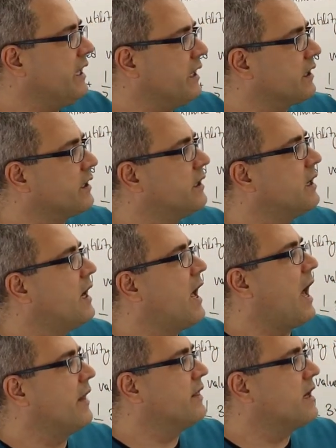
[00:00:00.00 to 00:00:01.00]
here,
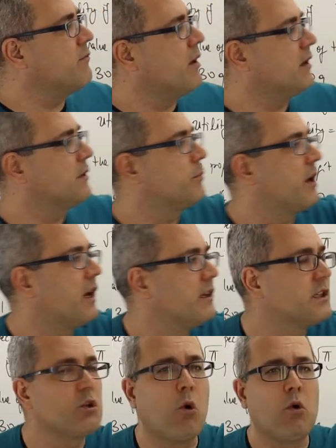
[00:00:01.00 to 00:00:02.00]
and then multiply
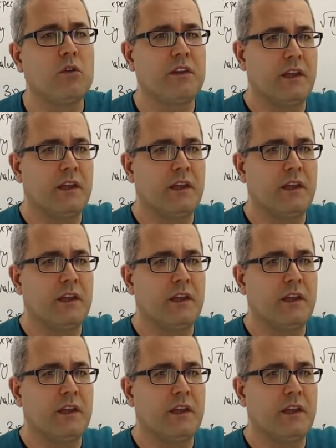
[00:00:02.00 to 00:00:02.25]
this whole